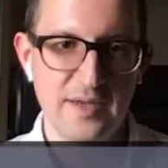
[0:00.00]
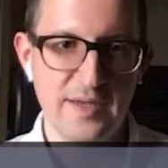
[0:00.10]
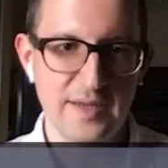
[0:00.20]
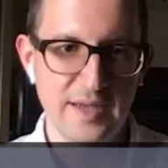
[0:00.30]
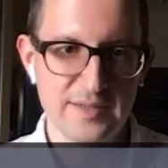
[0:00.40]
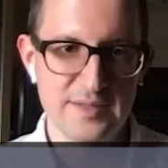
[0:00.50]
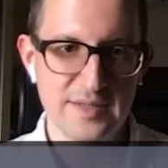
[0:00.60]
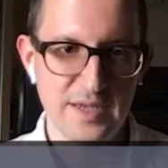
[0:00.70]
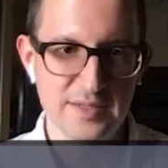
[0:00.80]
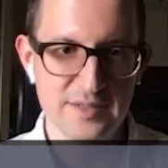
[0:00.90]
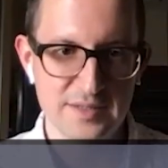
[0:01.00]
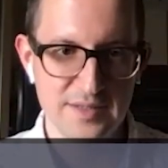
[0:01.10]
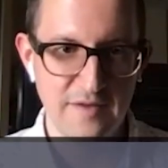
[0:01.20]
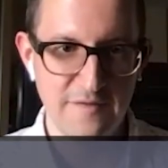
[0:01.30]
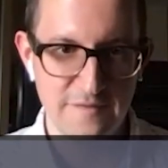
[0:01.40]
And as
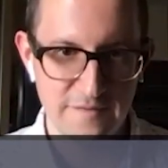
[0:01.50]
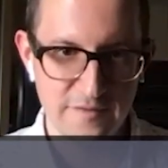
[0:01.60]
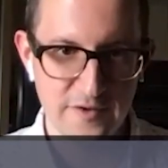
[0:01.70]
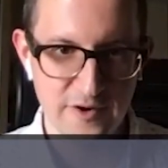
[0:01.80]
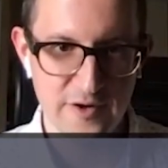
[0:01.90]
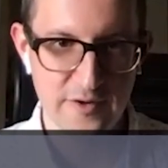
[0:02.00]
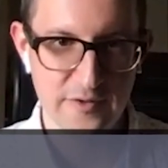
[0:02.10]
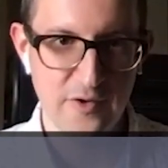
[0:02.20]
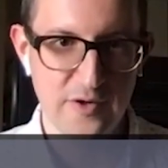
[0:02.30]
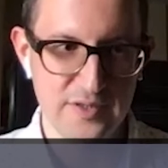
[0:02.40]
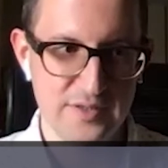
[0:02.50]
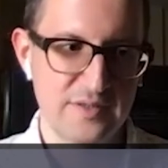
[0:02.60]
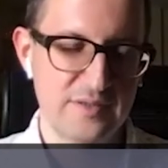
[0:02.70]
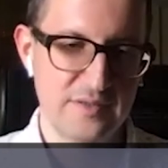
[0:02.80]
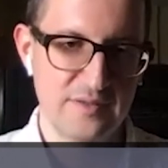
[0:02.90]
Dave Gerhardt
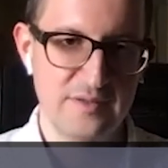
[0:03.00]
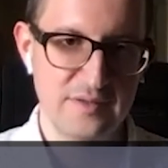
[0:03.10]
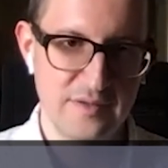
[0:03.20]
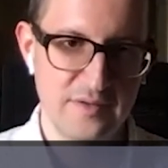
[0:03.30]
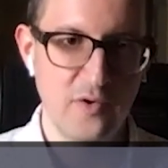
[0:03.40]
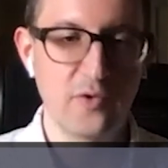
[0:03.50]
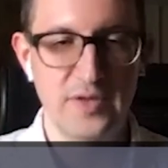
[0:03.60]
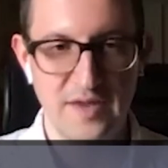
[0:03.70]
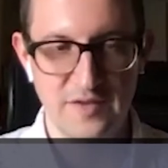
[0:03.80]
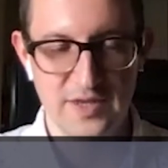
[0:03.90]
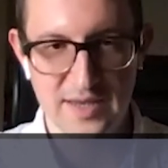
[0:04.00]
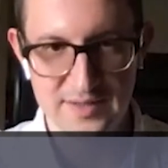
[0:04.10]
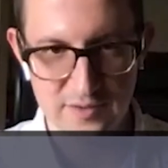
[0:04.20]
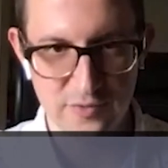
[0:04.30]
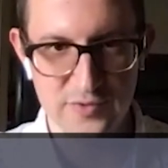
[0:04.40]
noticed, or David
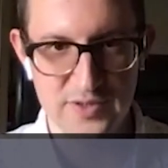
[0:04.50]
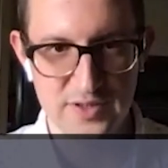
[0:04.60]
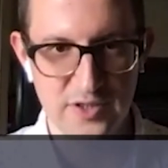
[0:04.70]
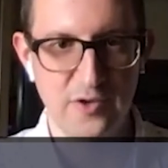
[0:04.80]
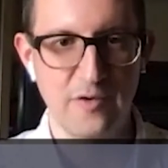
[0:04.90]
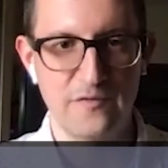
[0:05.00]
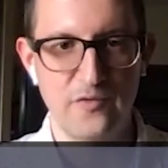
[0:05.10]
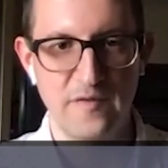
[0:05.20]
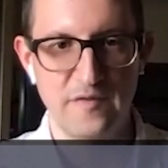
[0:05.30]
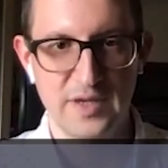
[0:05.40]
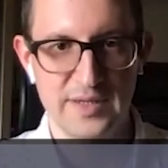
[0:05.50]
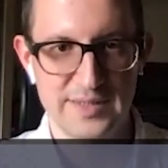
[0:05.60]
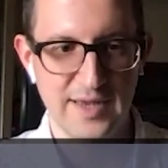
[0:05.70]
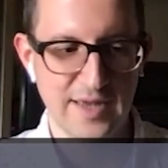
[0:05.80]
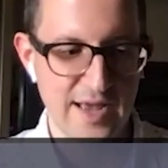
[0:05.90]
Cancel, who's the CEO of Drift, he's
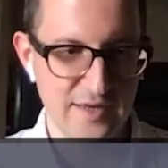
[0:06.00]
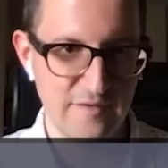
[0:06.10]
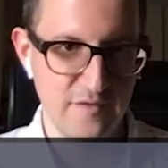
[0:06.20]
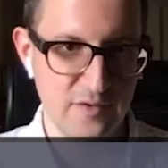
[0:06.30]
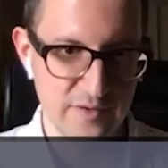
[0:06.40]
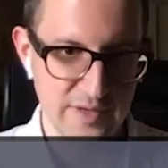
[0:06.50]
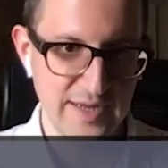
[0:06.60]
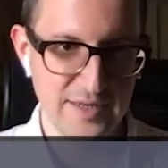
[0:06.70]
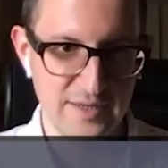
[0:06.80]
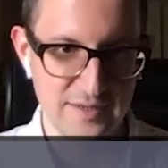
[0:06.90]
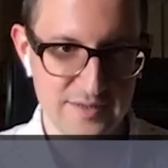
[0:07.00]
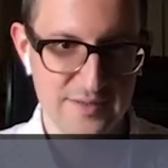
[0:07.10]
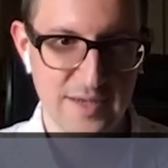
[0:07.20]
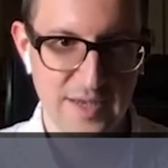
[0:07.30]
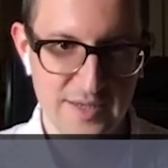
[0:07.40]
like active on LinkedIn as
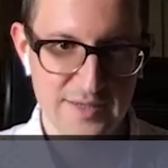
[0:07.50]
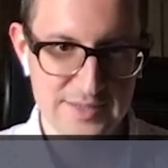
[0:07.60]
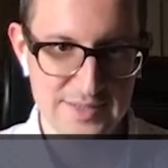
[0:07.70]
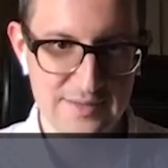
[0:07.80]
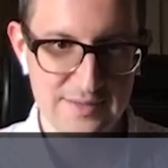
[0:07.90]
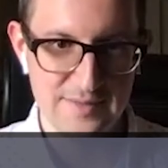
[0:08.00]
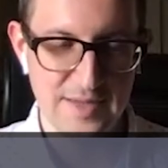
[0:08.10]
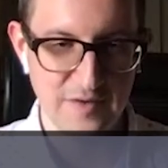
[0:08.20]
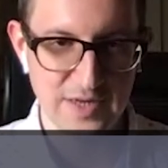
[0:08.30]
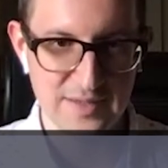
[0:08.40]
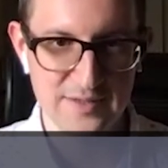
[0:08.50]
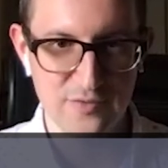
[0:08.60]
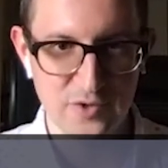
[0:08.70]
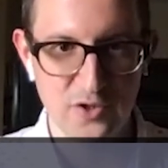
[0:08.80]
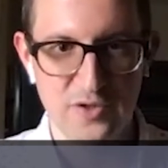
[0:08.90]
David Cancel,
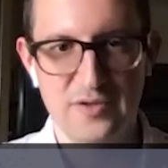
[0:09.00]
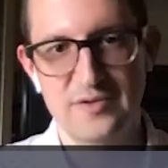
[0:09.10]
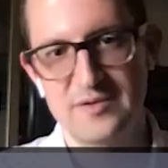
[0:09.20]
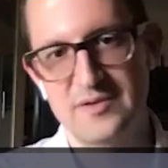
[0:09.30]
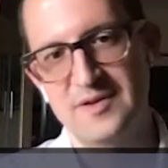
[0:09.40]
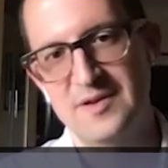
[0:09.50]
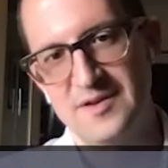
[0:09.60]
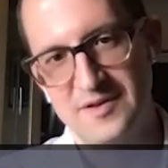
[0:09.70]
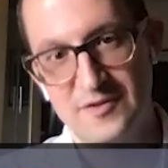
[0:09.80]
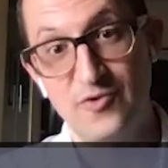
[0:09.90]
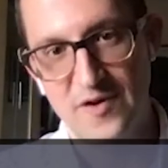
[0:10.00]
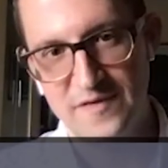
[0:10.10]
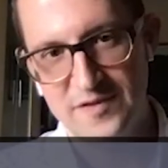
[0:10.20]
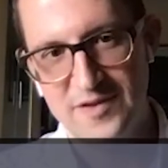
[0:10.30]
not Drift.